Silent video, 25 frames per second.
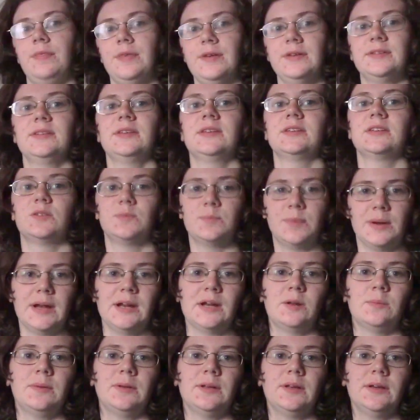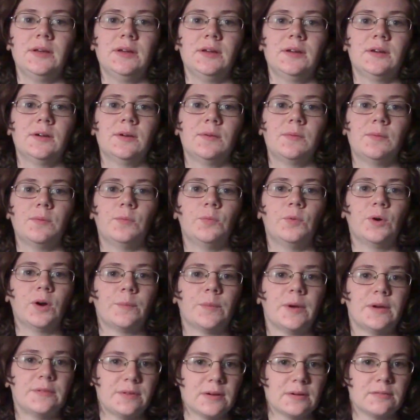This is debatably one of
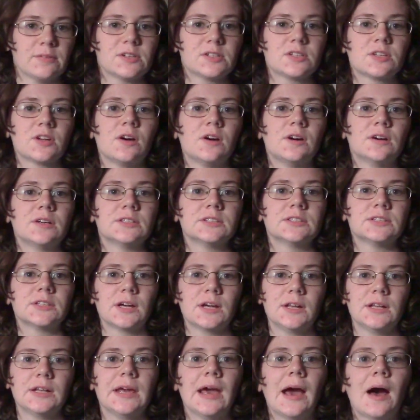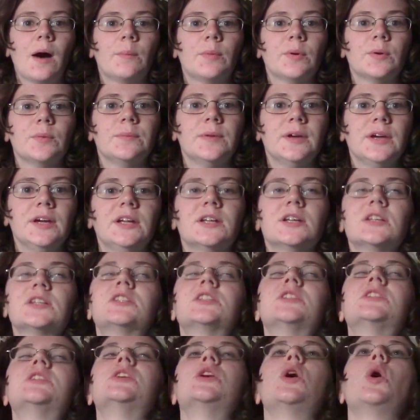my favorite songs on the album. It is
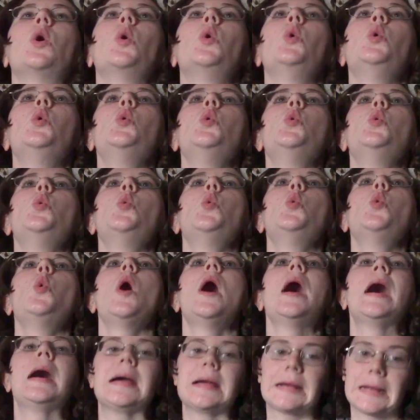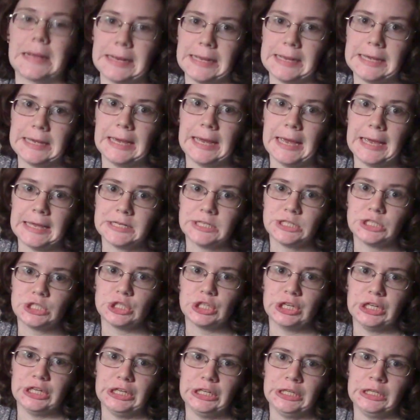so
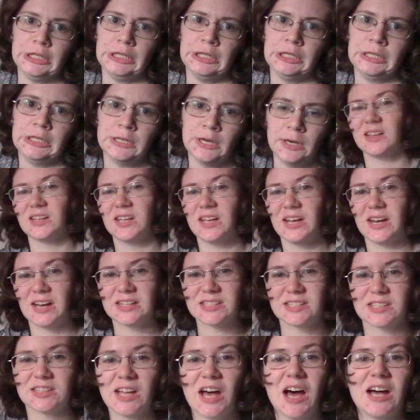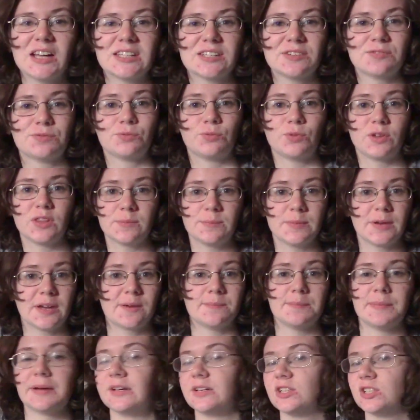catchy. It has lots of rhythmic
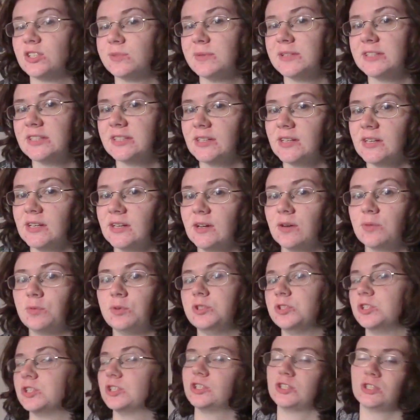embellishments in it, which is